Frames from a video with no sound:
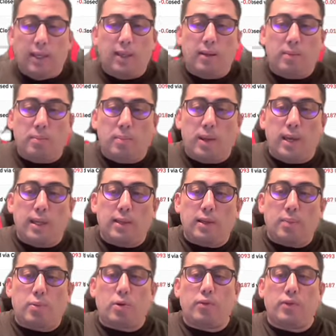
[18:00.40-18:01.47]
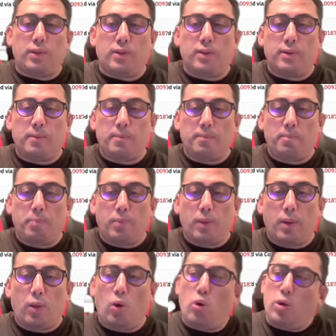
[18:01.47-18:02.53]
made a profit.
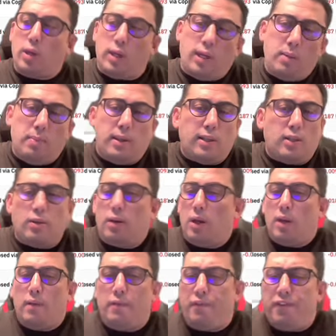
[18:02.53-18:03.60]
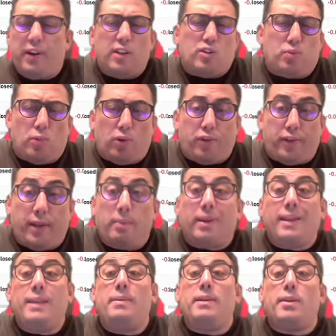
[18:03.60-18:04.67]
Okay, he made a very small thing, but
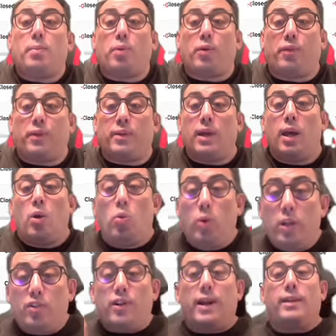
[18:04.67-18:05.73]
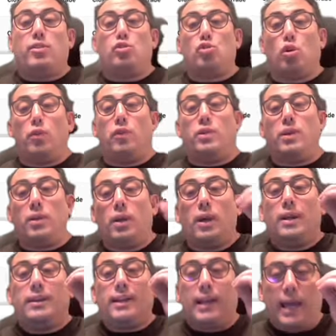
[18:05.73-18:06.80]
he made a profit. We try to show you the,
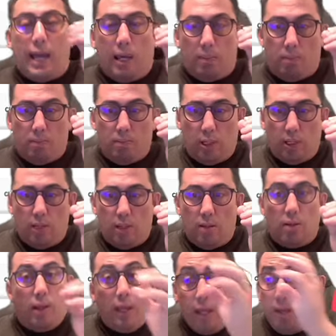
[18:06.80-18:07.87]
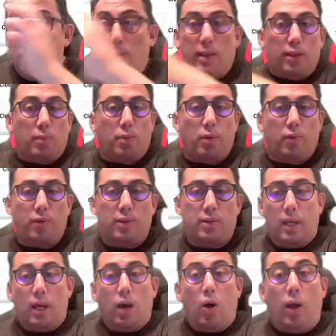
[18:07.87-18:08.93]
the game. He made the profit.
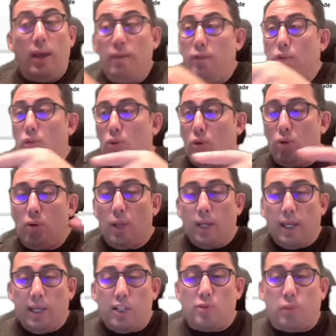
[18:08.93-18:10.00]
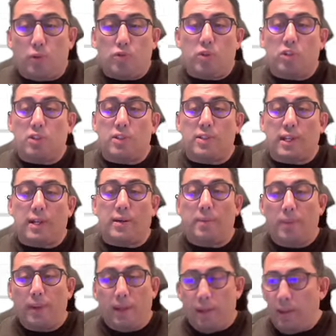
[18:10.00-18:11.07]
Even though his positions are
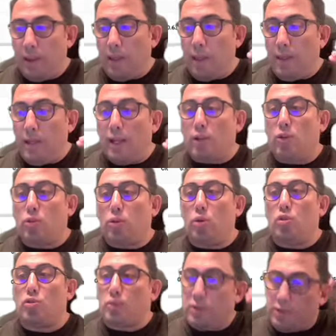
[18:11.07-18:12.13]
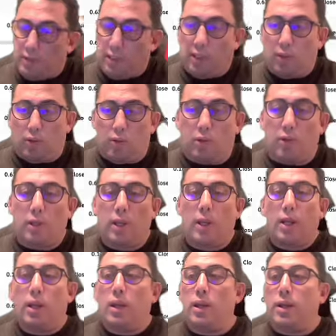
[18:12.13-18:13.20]
not close, still on the
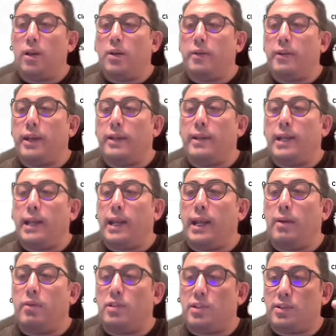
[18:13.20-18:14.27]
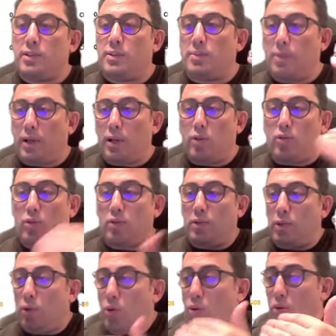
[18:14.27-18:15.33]
uh, red area, which is because of
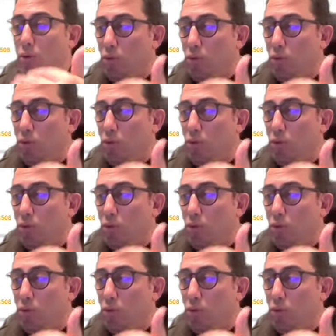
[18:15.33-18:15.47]
long.